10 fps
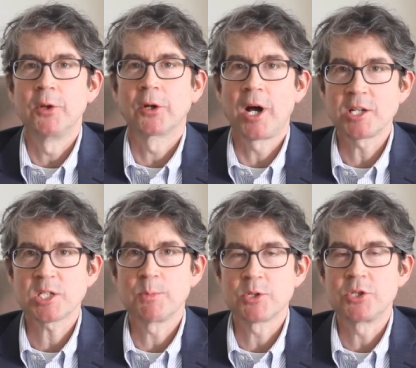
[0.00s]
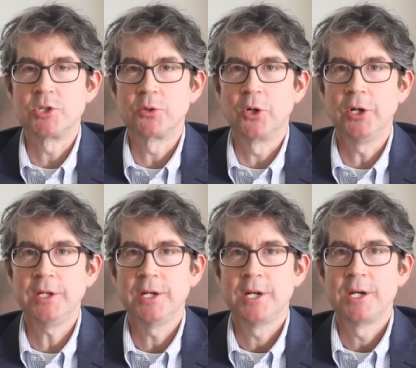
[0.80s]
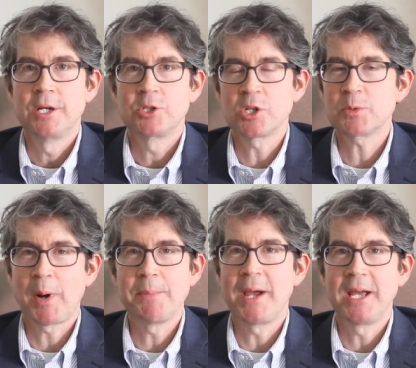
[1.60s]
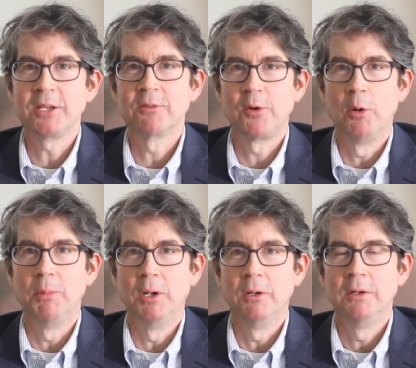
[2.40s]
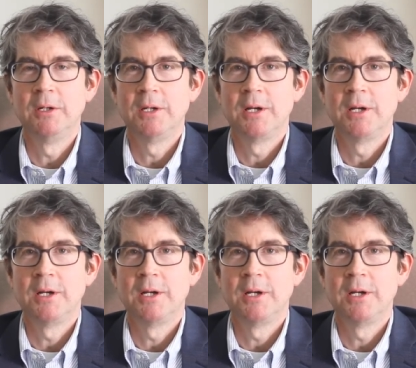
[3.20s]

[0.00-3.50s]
for their customers to do good just by paying their phone bill.